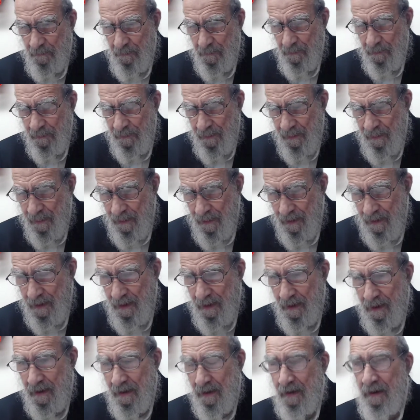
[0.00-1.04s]
The line
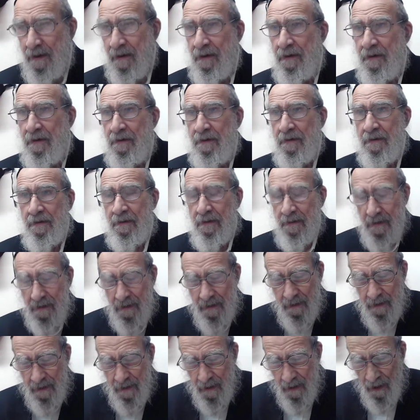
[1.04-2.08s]
starts.
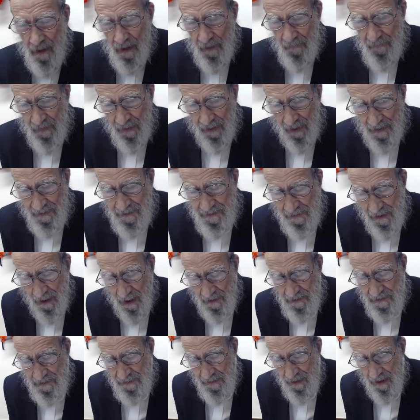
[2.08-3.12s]
The line starts.